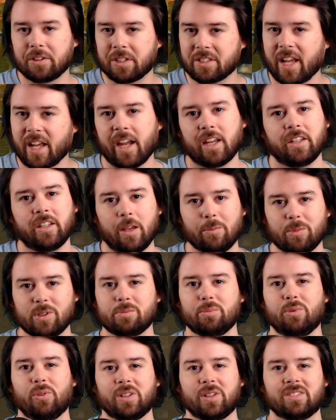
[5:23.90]
attack
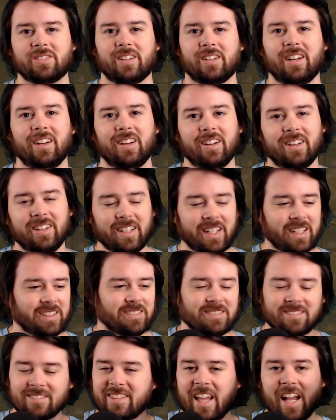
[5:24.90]
damage points.
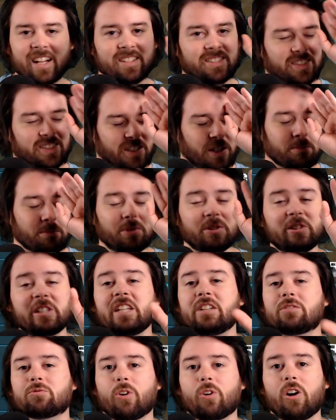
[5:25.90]
And that's the
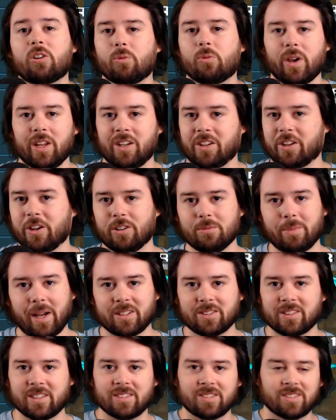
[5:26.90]
complete wrong way to go
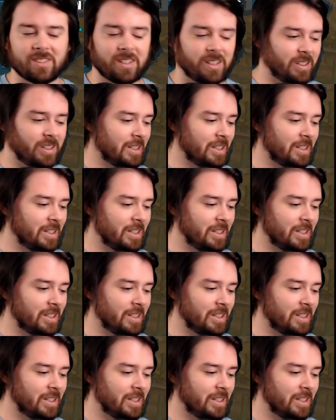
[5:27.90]
about this.